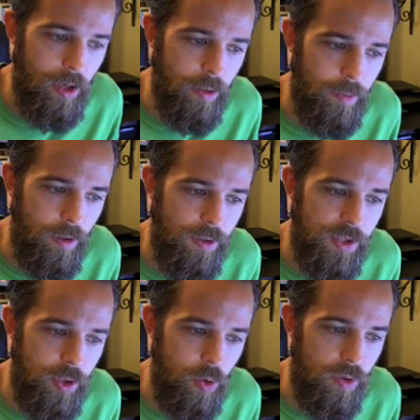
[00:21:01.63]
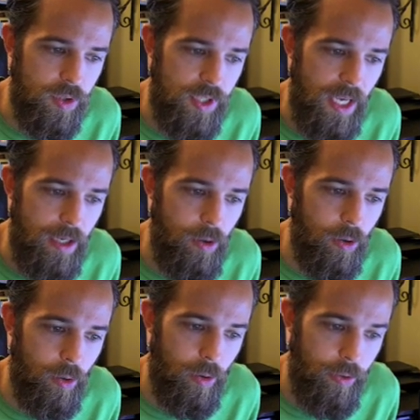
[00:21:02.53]
abuse to the
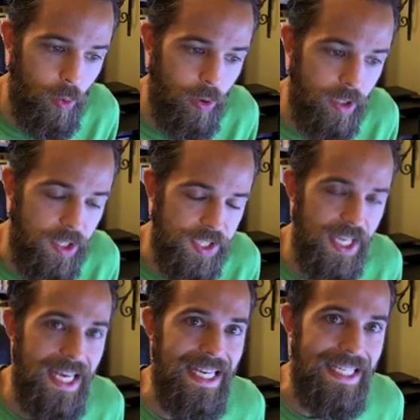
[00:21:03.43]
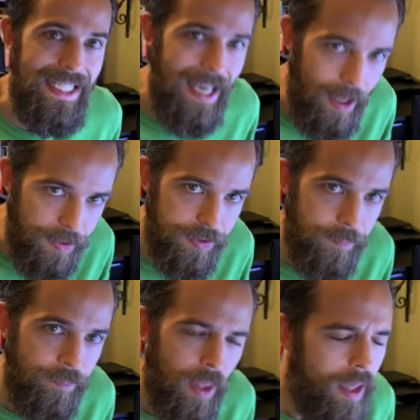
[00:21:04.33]
secular authorities? Yes.
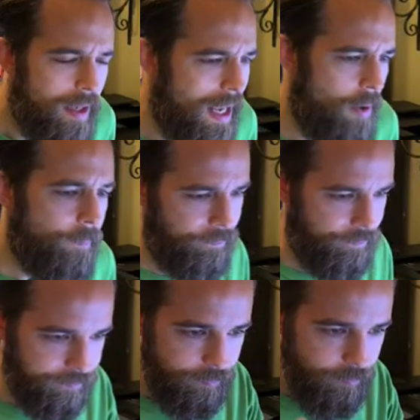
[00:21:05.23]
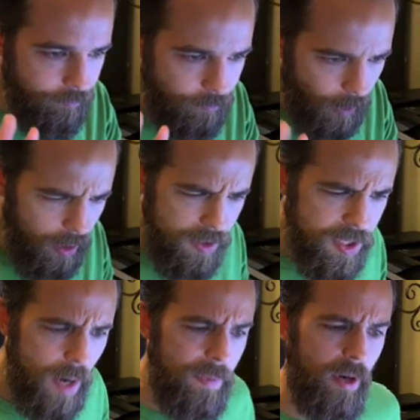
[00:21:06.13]
Now, let's
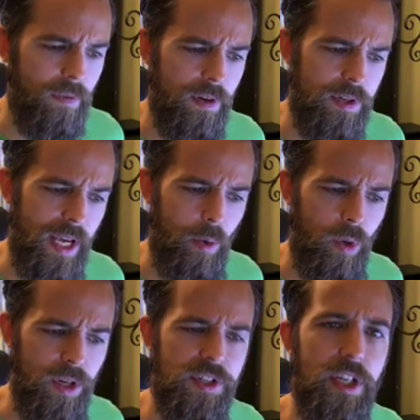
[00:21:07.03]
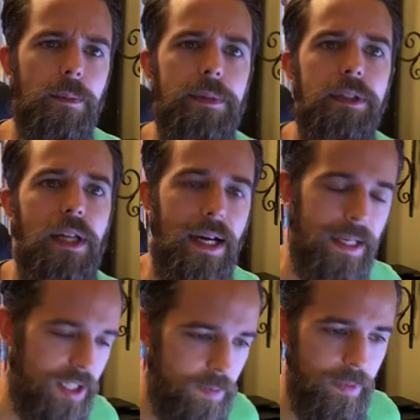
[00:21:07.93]
stop there for a second. What does
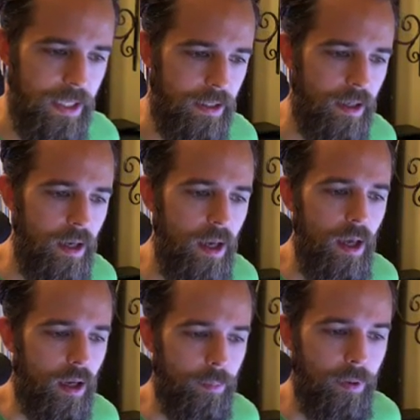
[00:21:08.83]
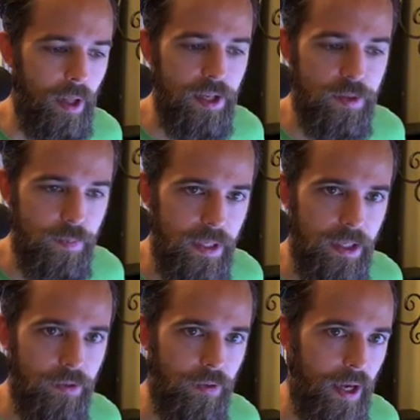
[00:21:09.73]
compliance mean? Compliance
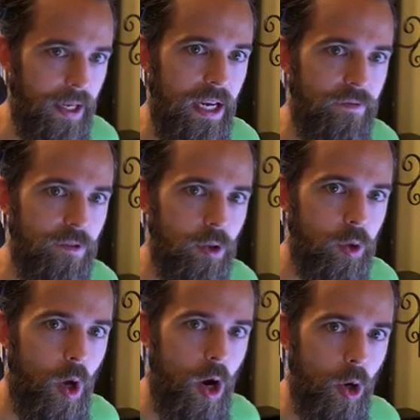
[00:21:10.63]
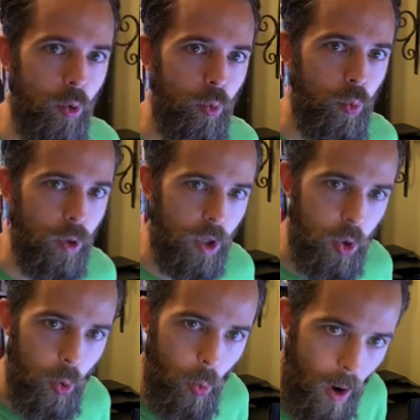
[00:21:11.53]
means that if the law
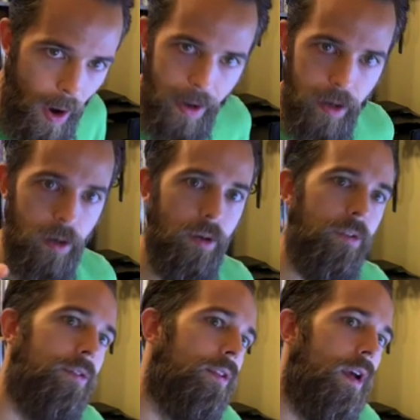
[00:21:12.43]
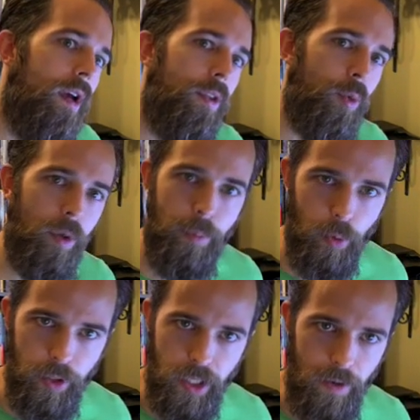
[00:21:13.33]
requires the
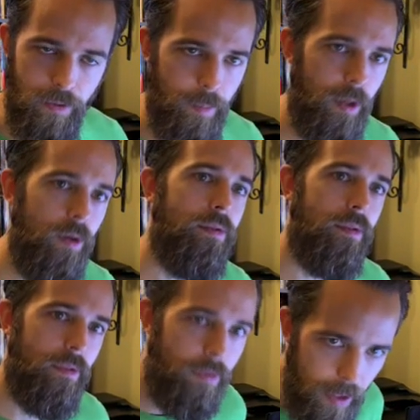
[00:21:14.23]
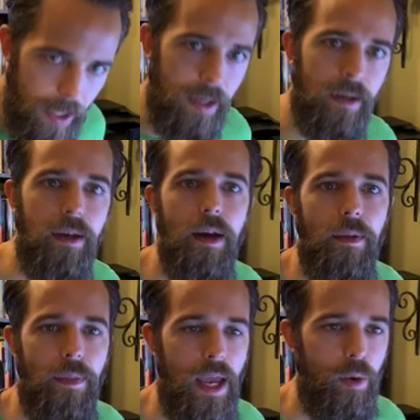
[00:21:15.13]
reporting of the abuse, then
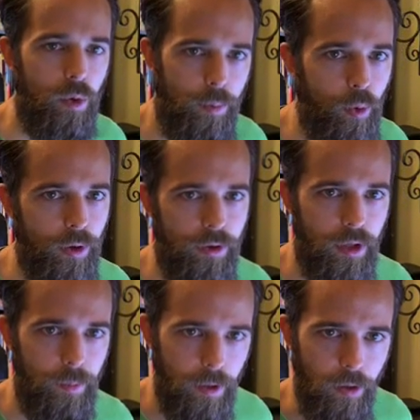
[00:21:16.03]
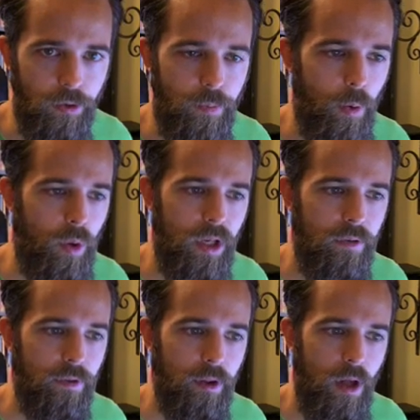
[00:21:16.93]
they report the abuse. But what
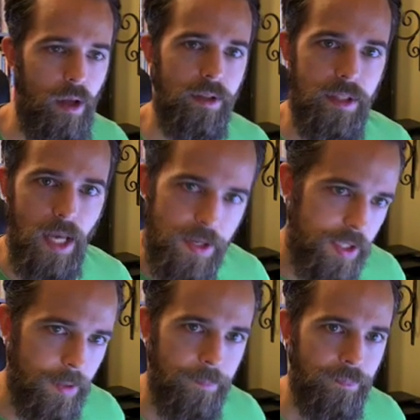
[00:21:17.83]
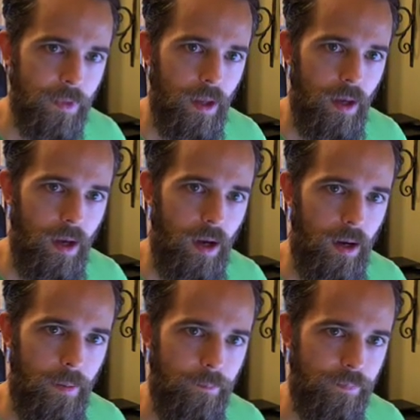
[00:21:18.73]
if the law doesn't
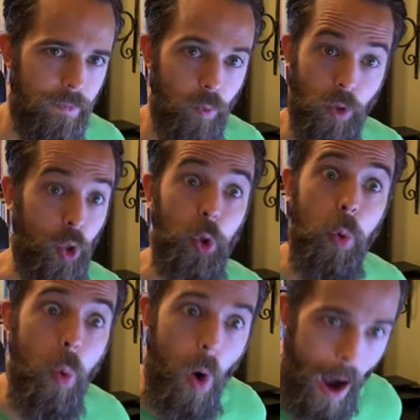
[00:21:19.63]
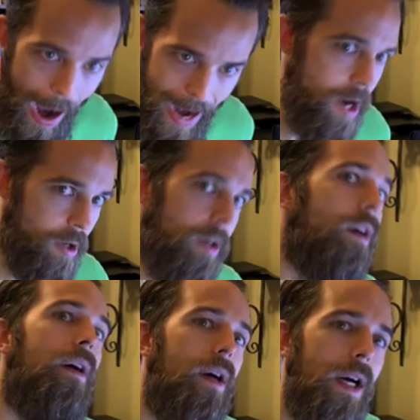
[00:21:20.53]
um,
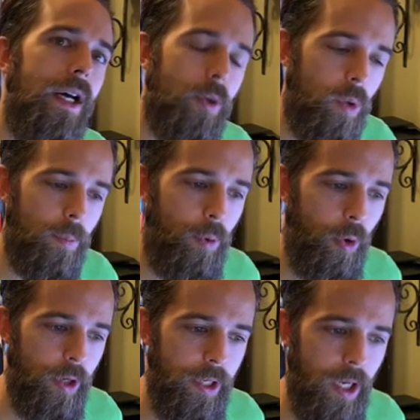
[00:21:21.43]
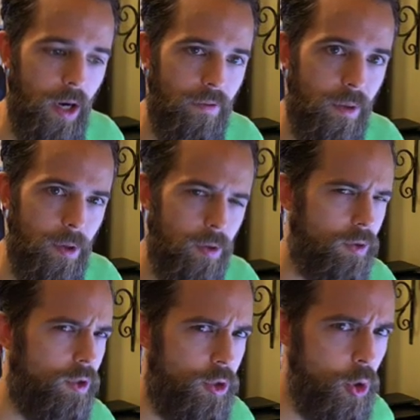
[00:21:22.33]
require the reporting of the abuse.
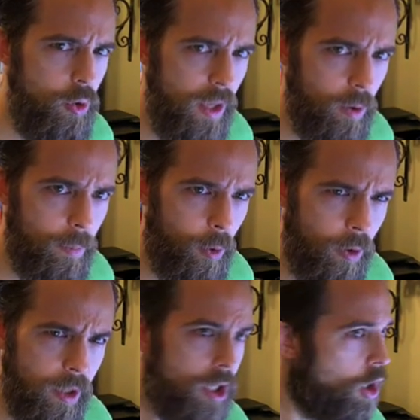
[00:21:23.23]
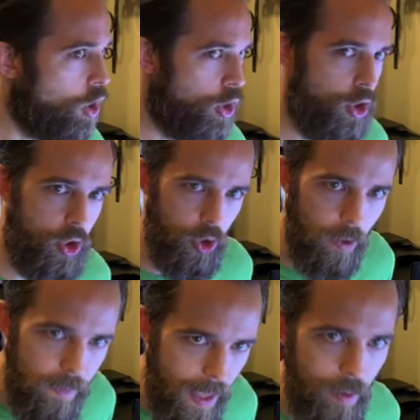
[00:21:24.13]
Do they report it?
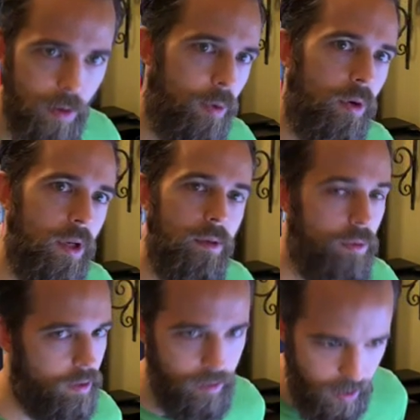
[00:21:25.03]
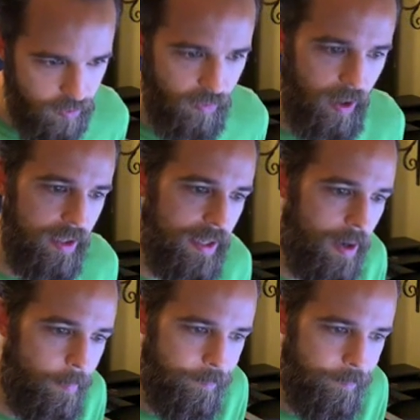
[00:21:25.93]
Should they report it? Well, let's find out.